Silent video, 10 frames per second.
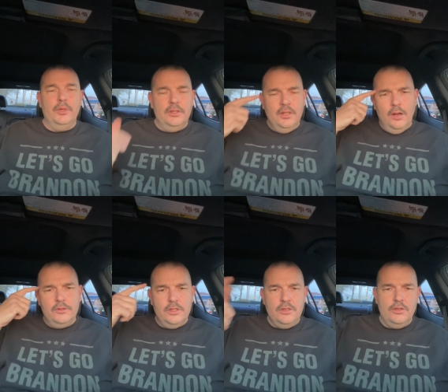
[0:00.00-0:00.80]
But you know,
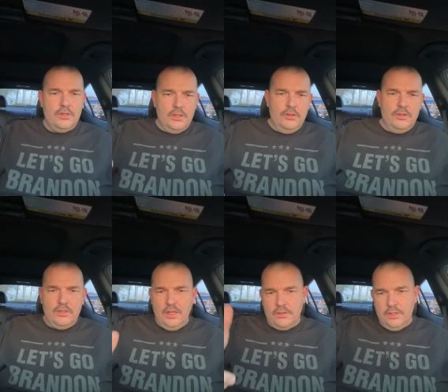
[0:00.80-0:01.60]
just use your, use your
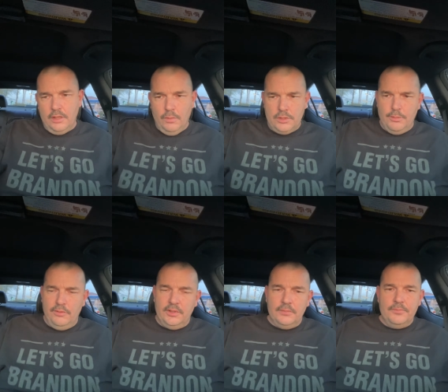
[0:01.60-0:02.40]
skills. Look at what's moving.